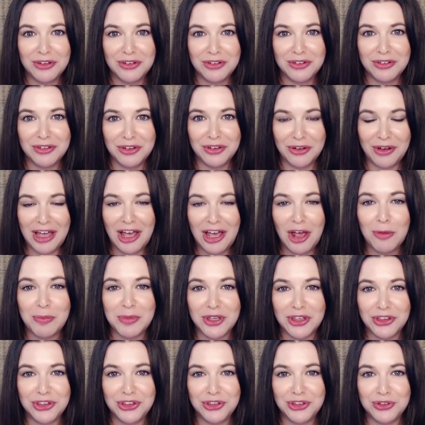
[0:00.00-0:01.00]
you know
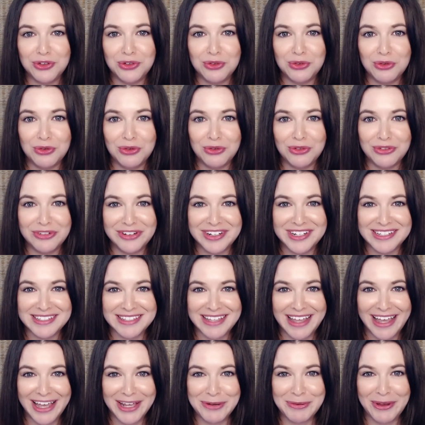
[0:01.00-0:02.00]
helping you
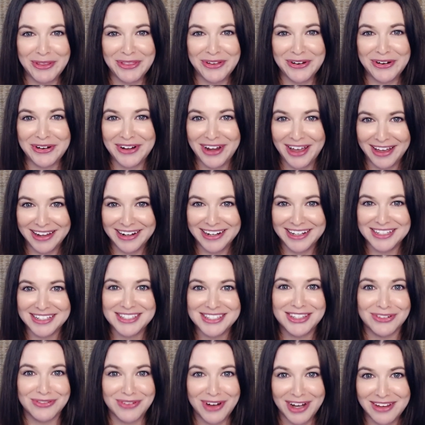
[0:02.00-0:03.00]
decide whether or not it's
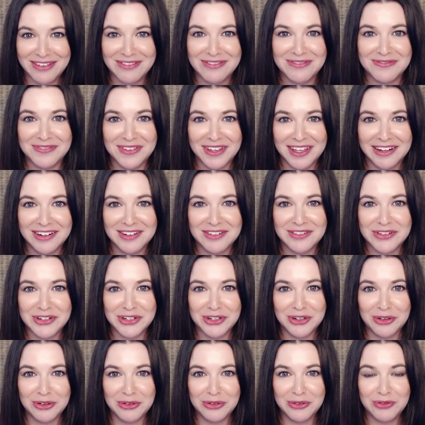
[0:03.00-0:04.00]
the right fit
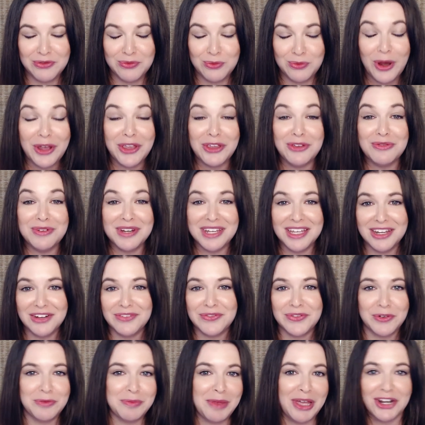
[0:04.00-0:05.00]
to what you
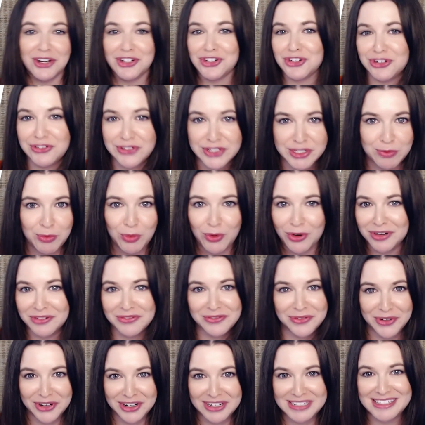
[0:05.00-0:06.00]
need for manager
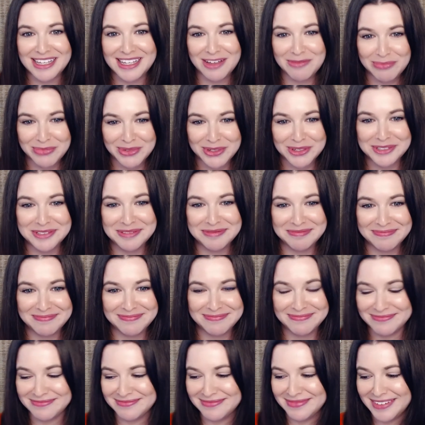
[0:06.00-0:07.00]
support for example
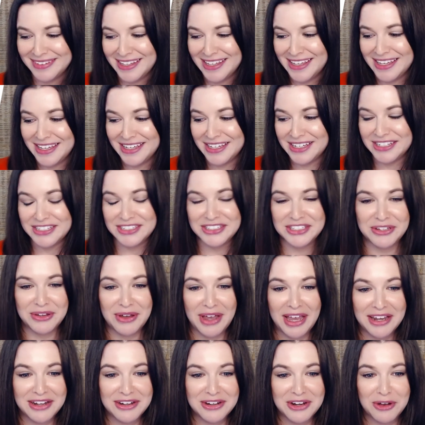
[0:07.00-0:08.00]
so
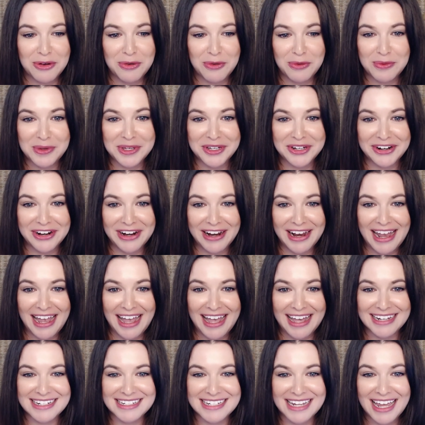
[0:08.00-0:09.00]
i know we are
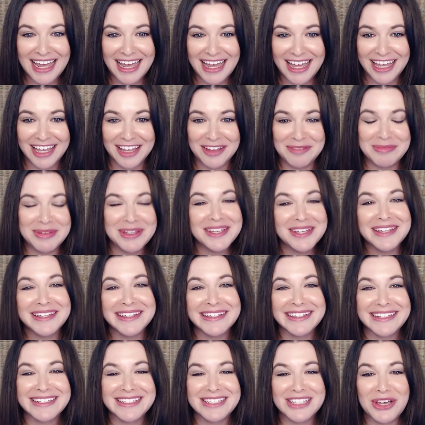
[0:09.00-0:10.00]
at time
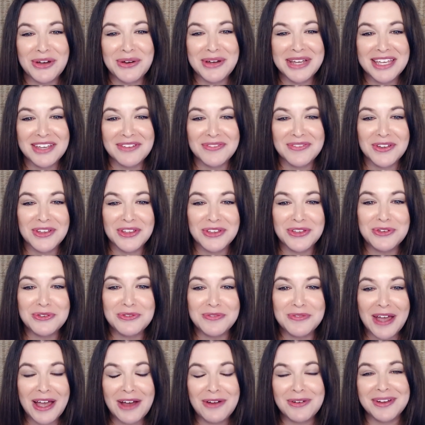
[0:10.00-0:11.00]
so if you
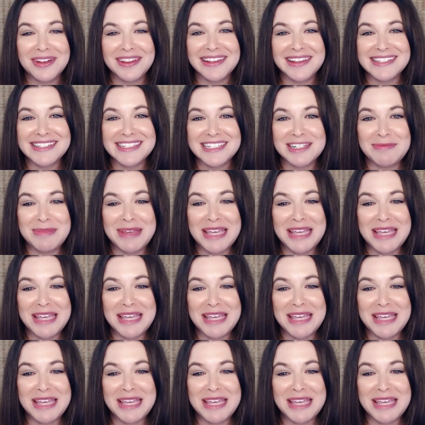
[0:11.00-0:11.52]
found this to be